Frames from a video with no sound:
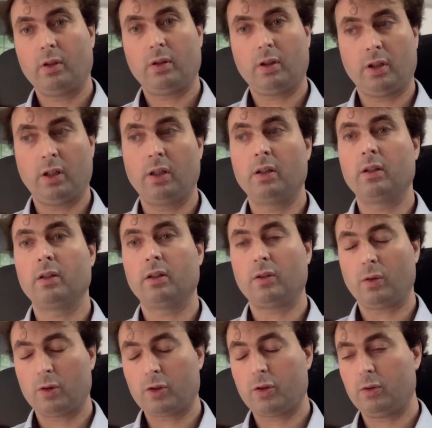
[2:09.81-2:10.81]

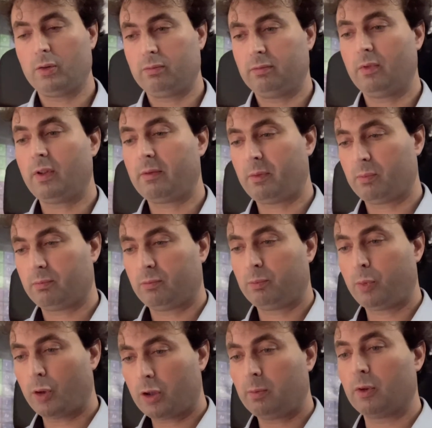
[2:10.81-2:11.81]
Also,
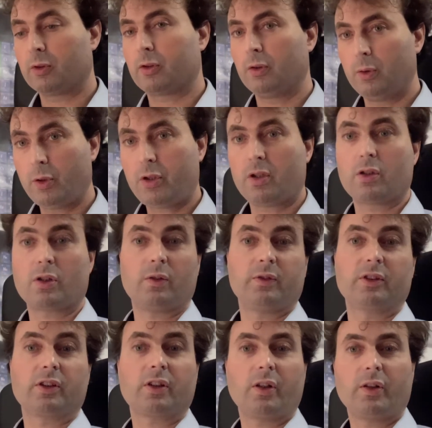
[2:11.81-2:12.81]
possible solutions of the
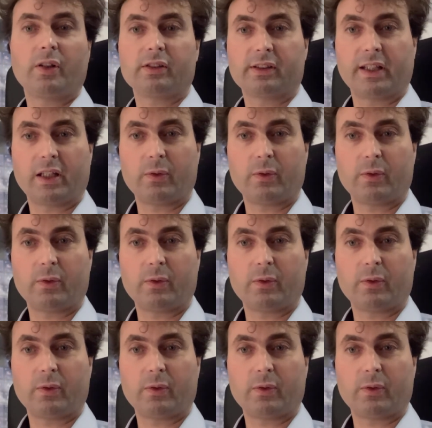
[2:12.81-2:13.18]
Schrödinger